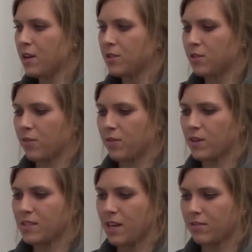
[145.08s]
So
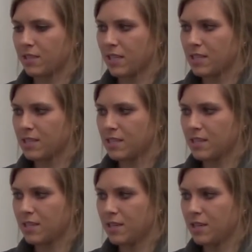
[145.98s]
first I'll release
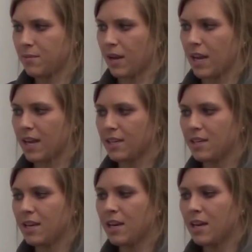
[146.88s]
my
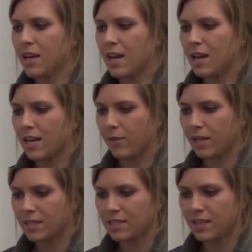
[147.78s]
hand. Now we
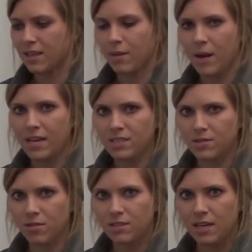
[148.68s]
can see that the mass
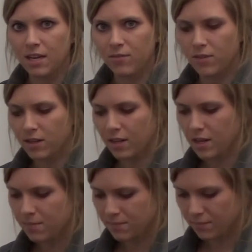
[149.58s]
is rotating
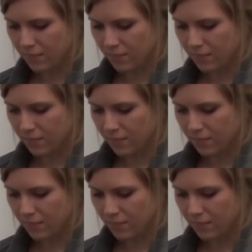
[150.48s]
freely